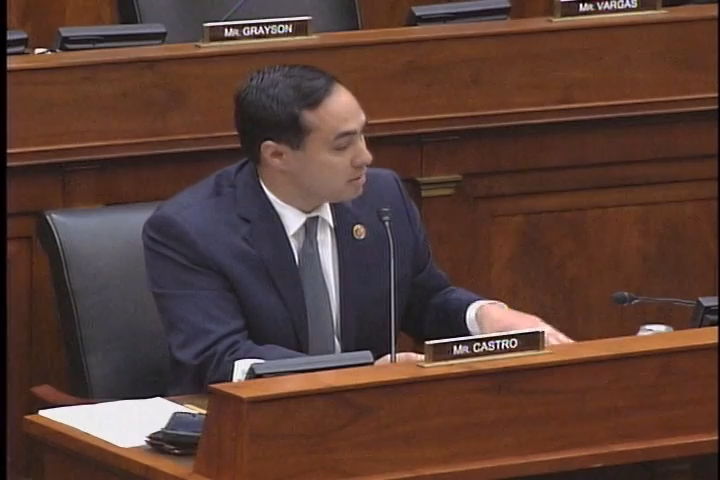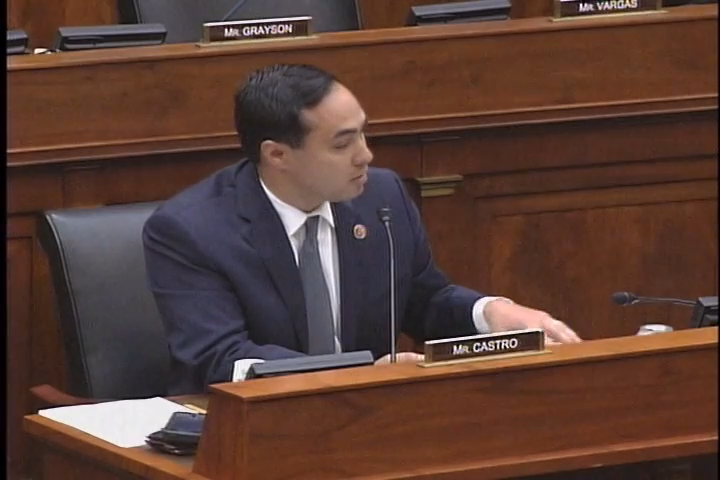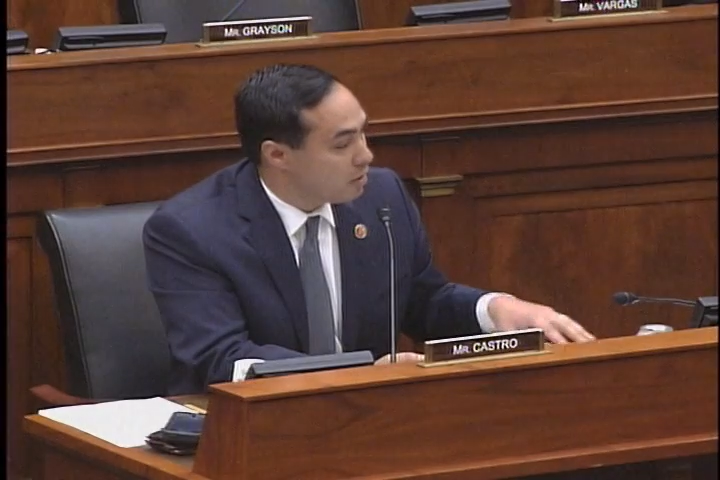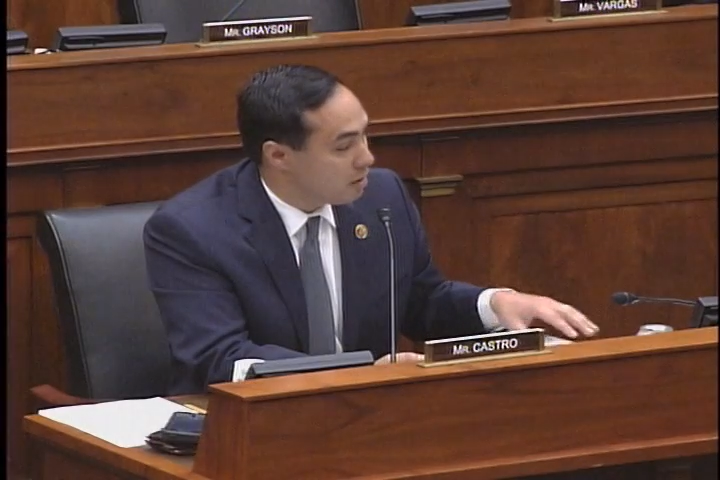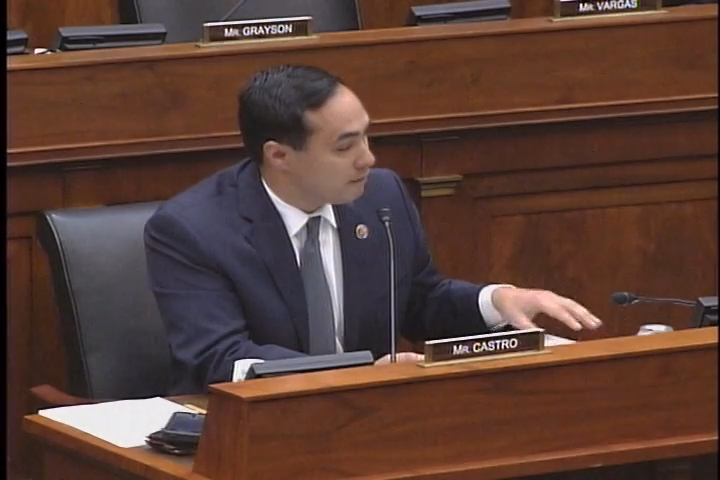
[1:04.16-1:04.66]
has
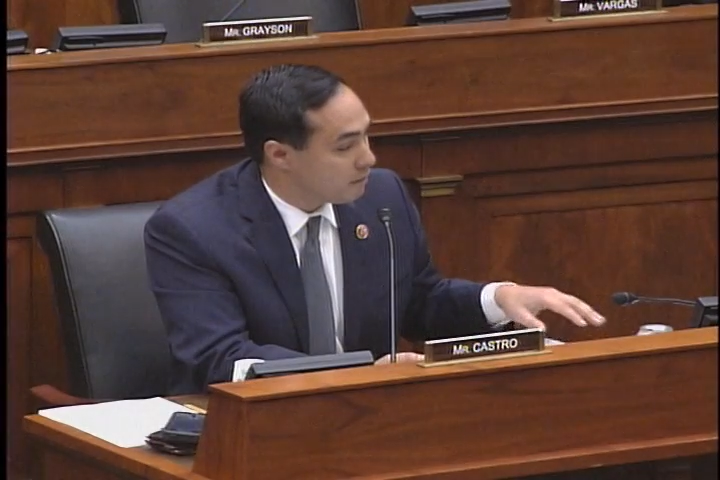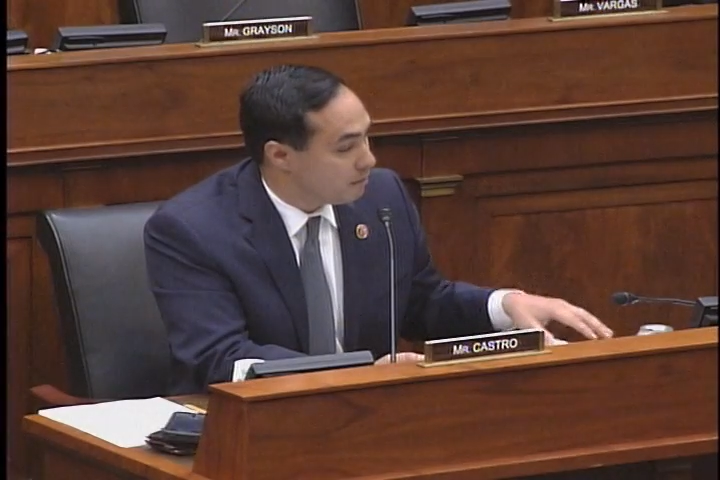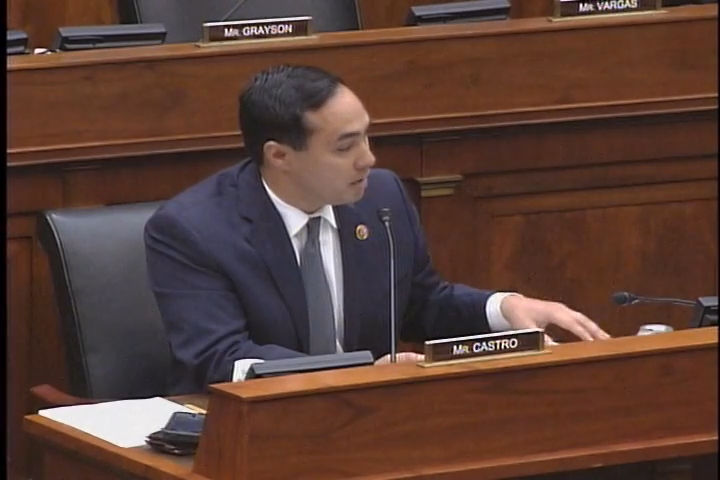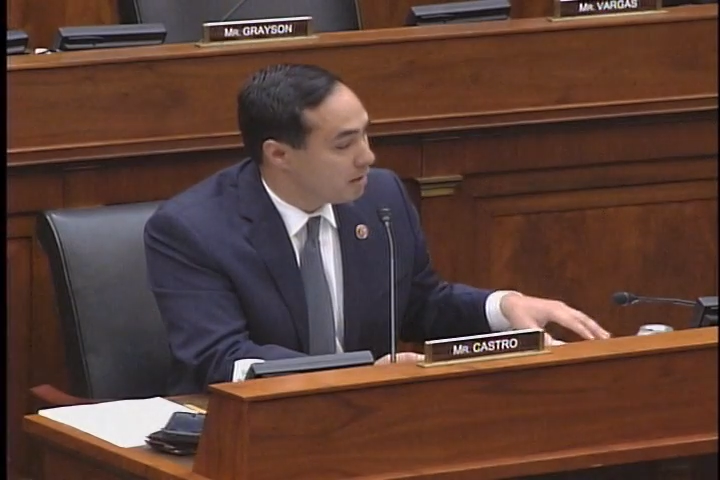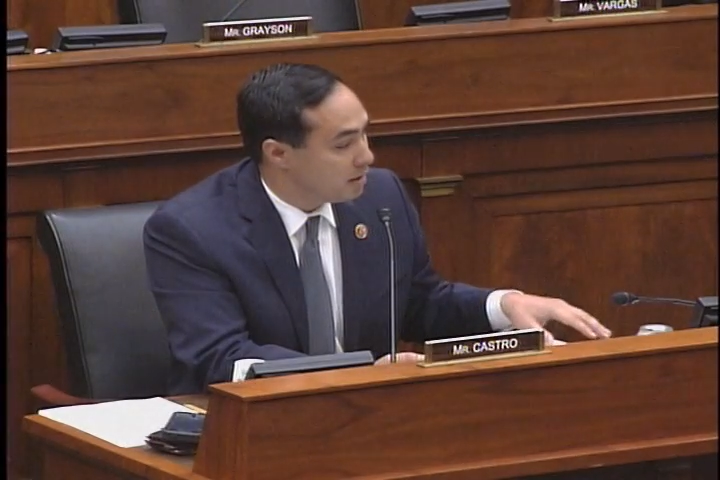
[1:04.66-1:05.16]
gone on for
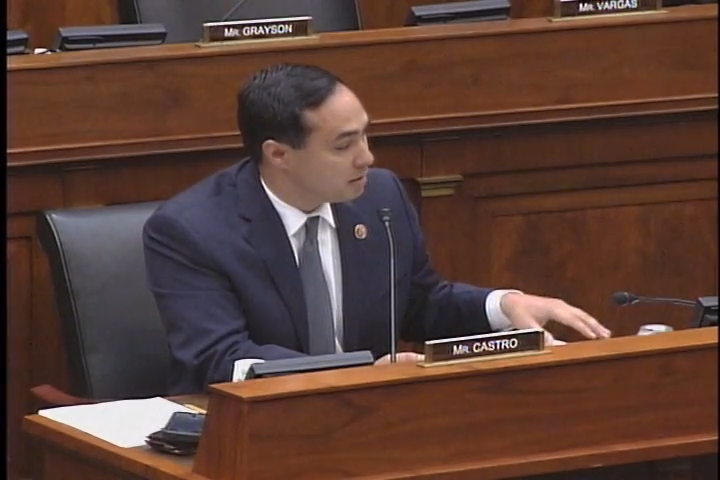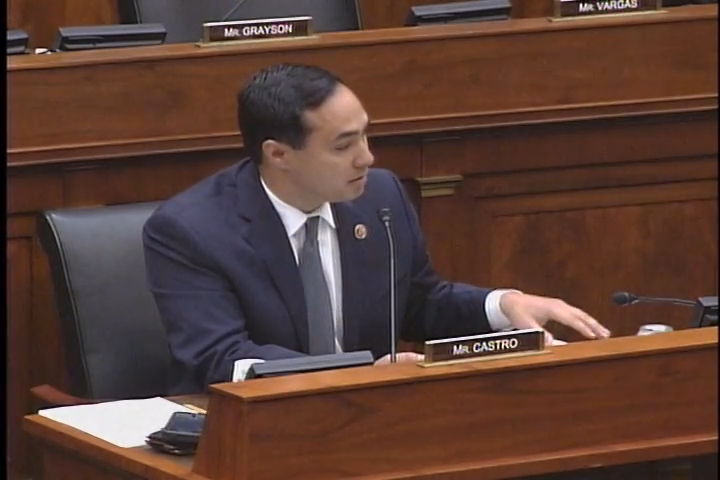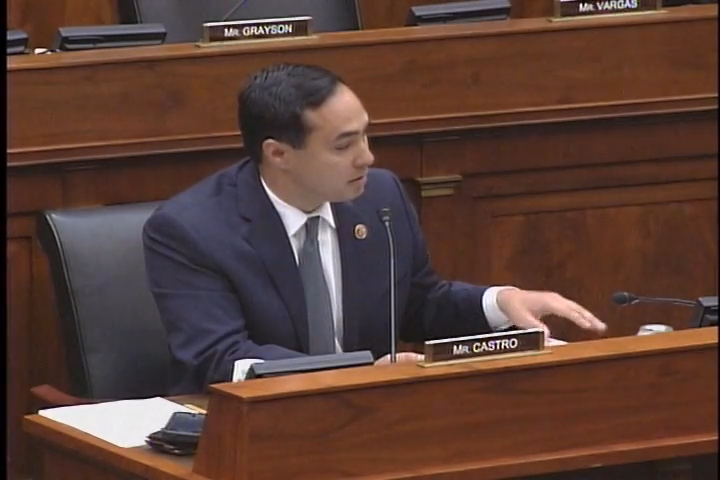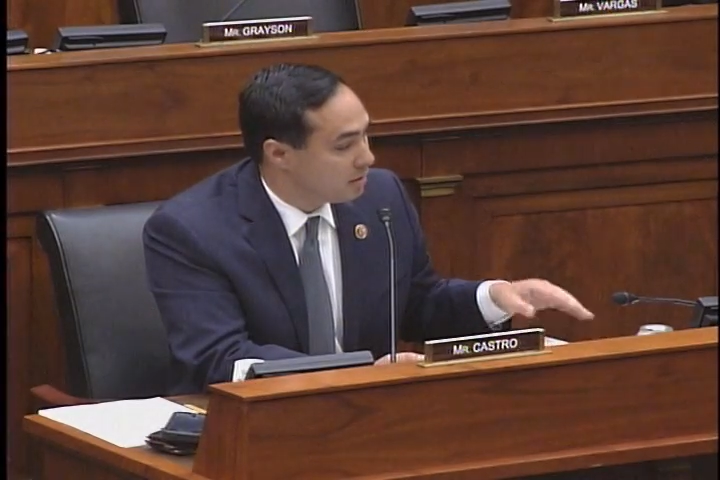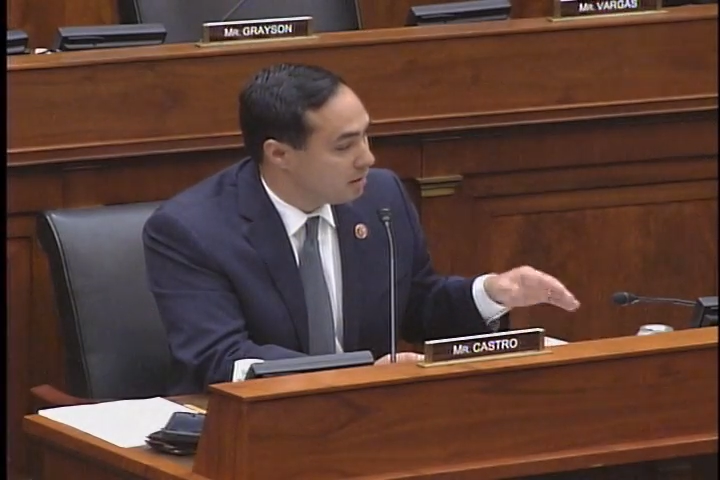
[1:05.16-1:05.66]

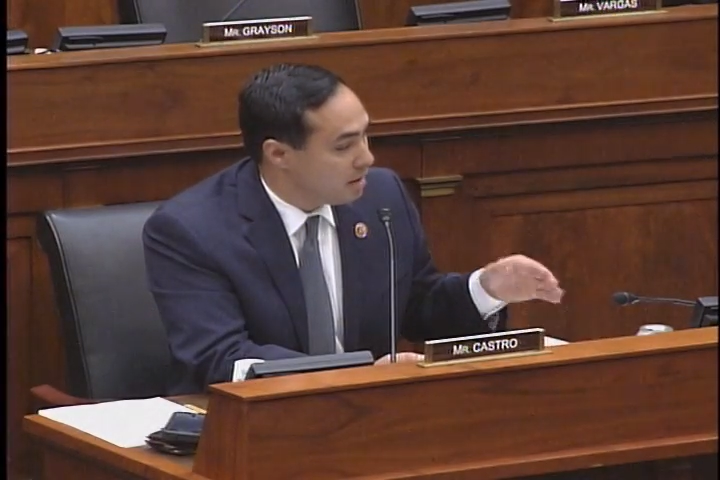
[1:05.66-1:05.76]
months,